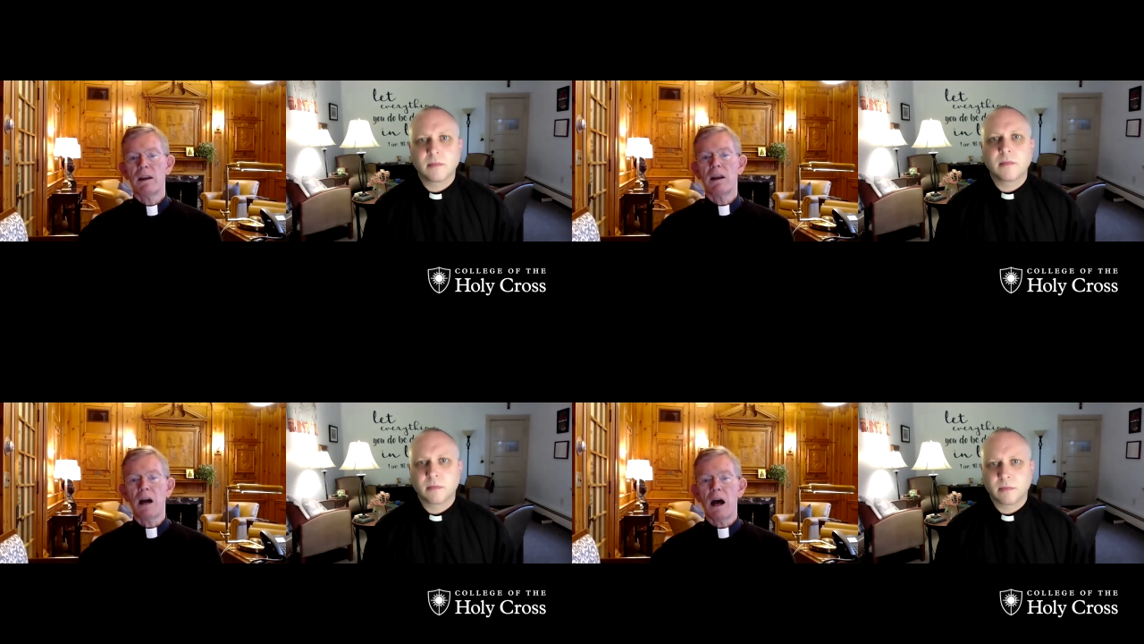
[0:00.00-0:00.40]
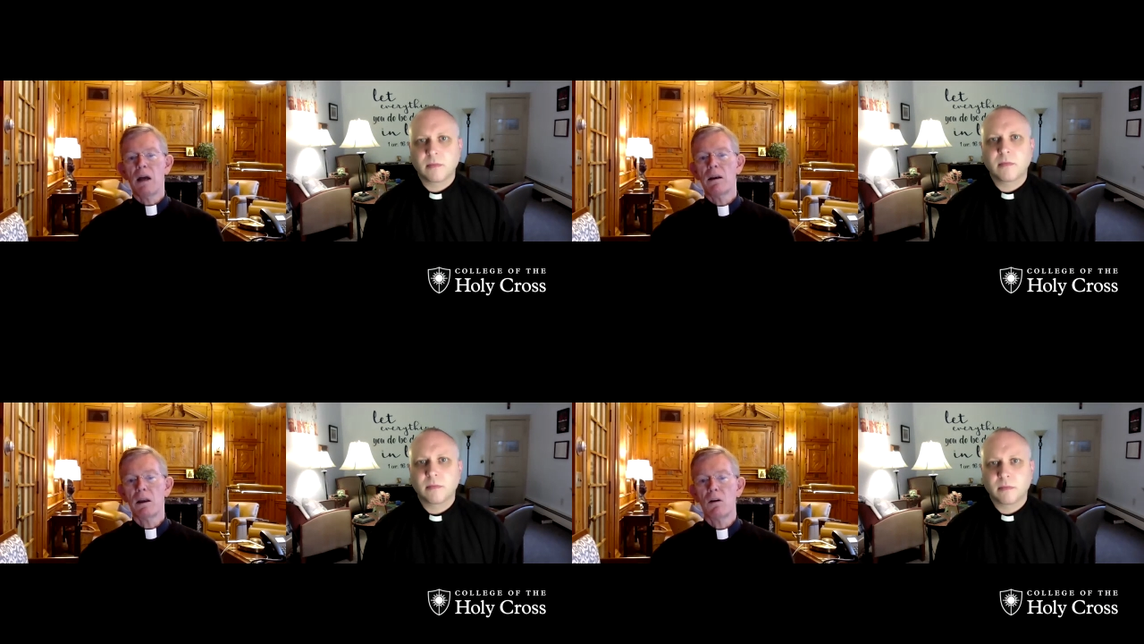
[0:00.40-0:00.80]
Speaker 1: God
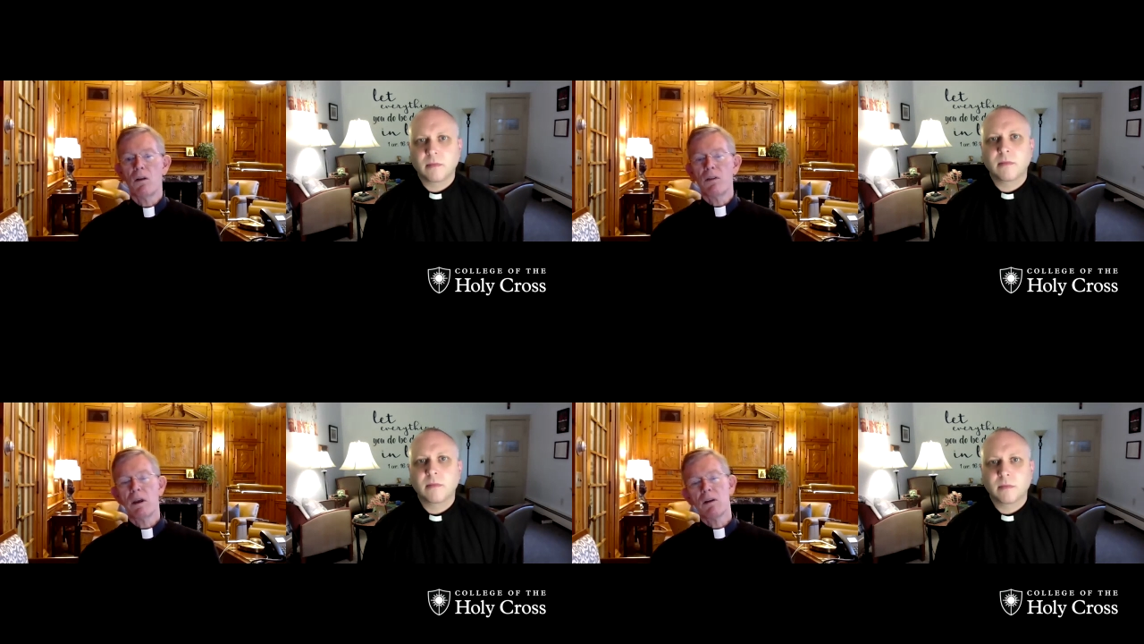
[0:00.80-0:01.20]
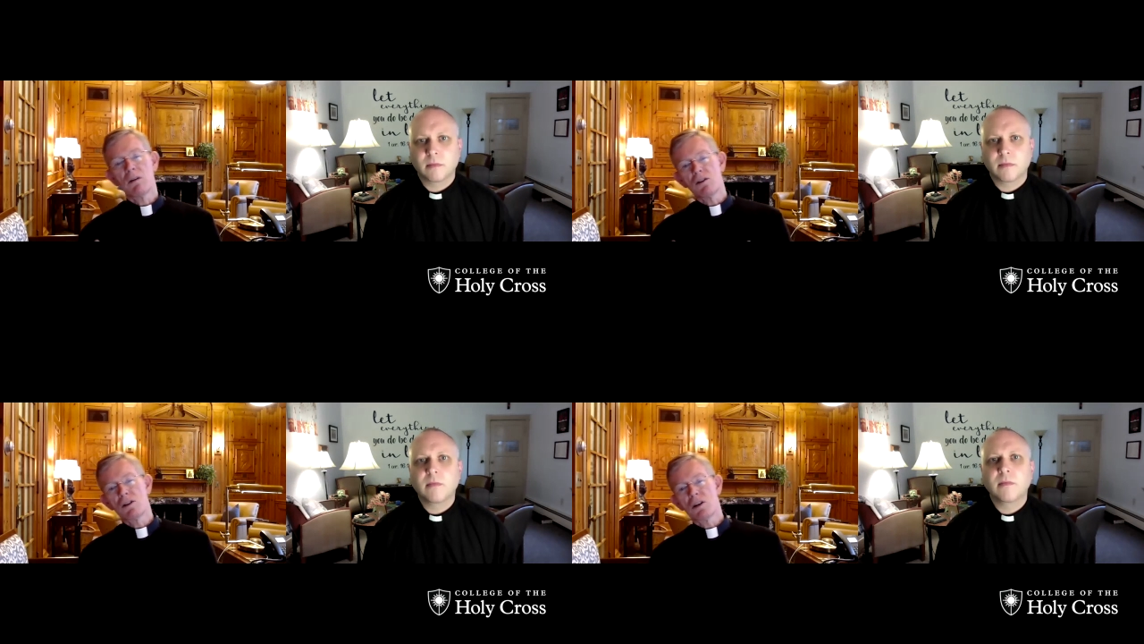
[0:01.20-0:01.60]
in all things and
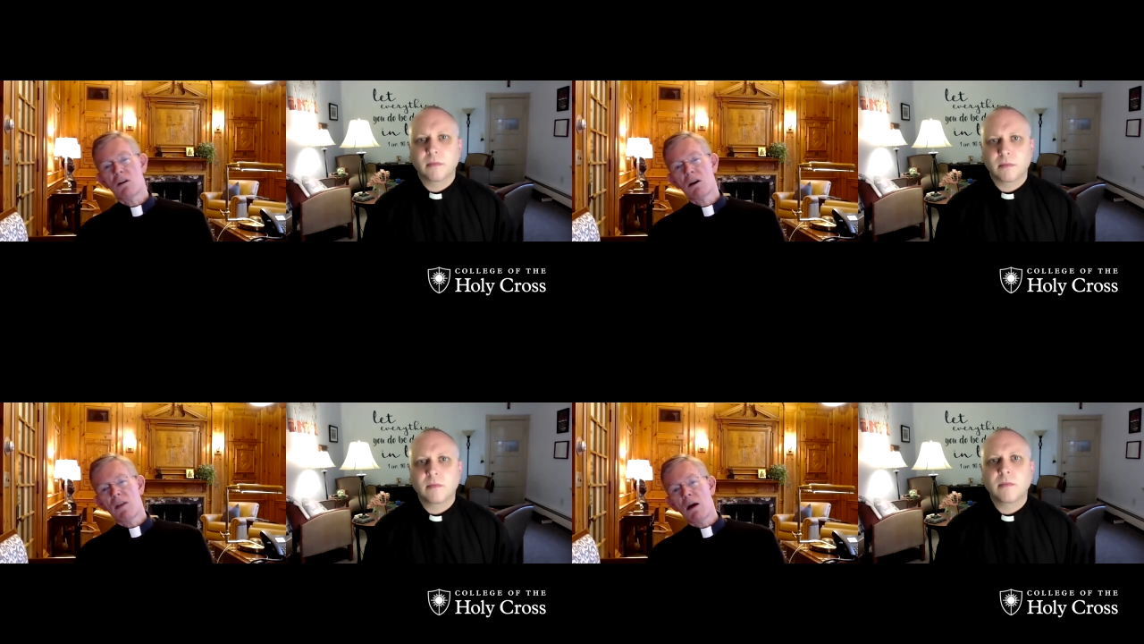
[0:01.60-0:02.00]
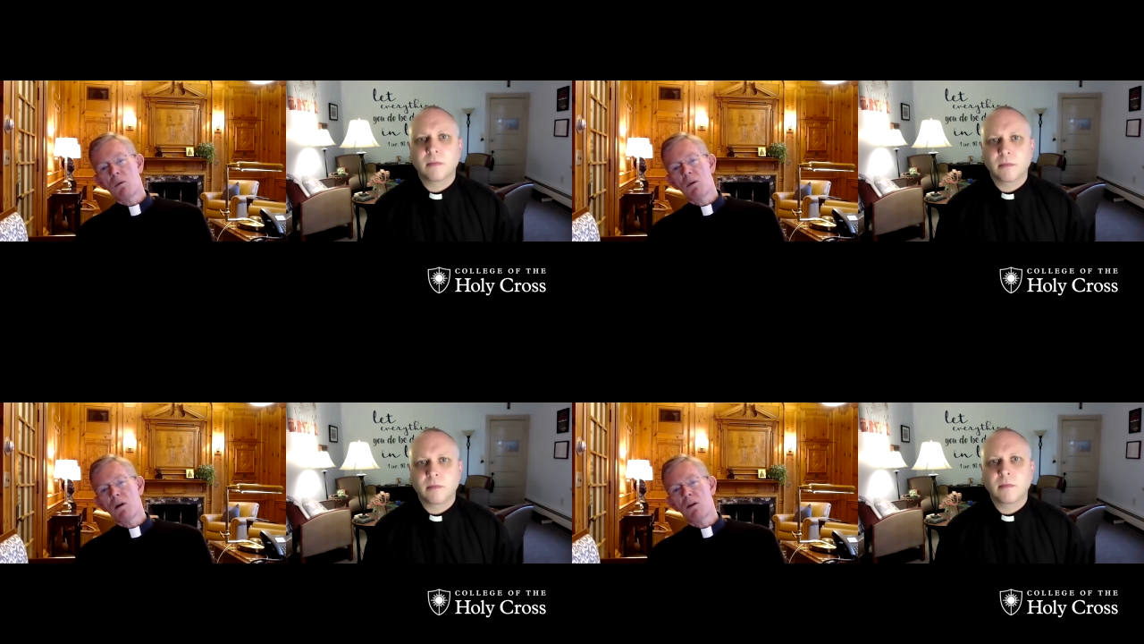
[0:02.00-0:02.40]
sharing that with
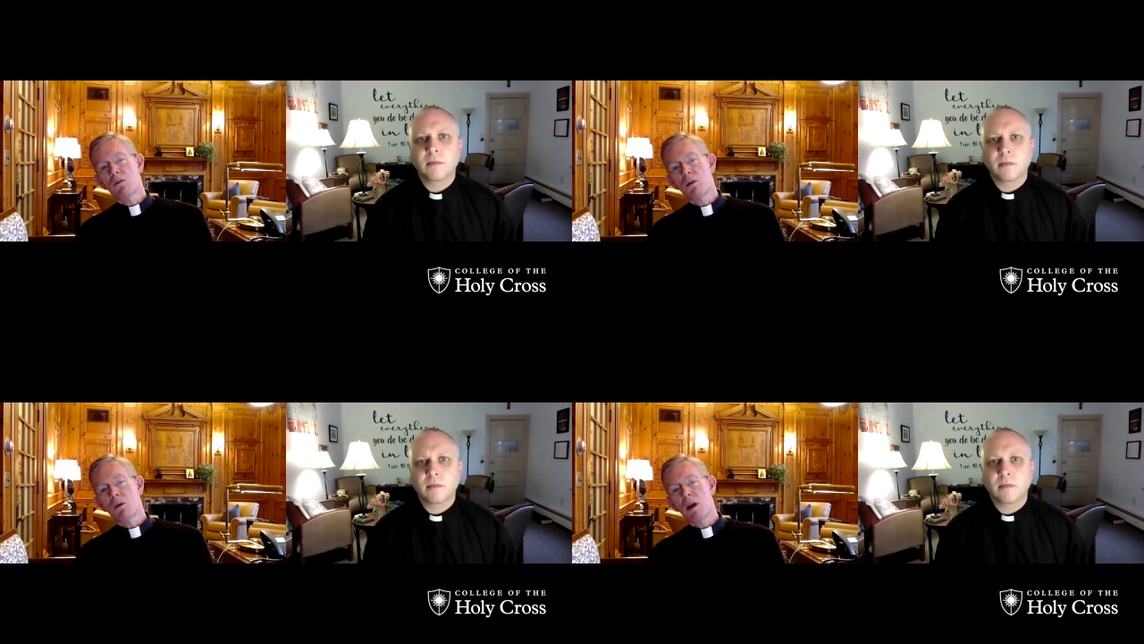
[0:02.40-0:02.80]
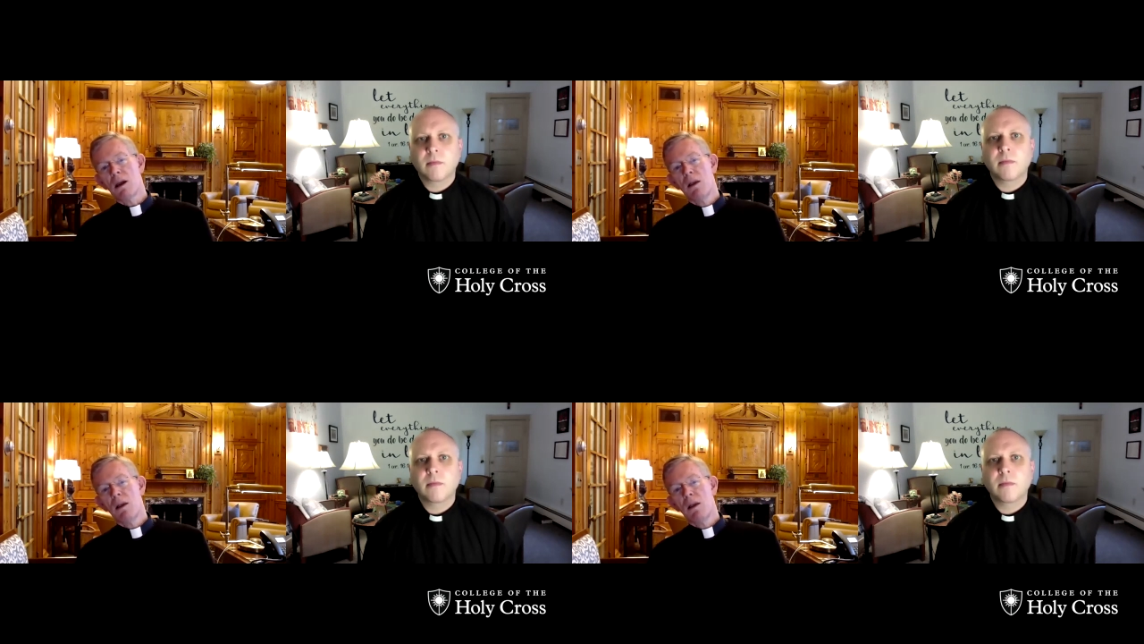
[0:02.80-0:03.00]
others. And I,